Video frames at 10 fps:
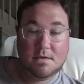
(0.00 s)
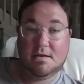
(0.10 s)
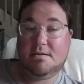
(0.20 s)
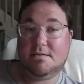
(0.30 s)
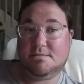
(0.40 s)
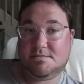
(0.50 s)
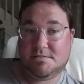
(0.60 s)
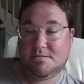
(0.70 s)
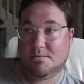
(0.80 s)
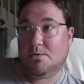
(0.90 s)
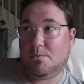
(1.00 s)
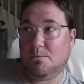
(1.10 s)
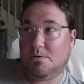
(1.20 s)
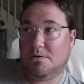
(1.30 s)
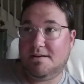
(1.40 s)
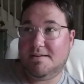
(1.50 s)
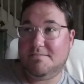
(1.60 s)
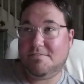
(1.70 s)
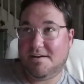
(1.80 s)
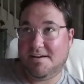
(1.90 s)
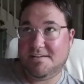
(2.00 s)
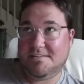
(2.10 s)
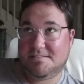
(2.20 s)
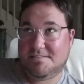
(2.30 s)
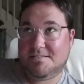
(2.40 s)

It is. What advice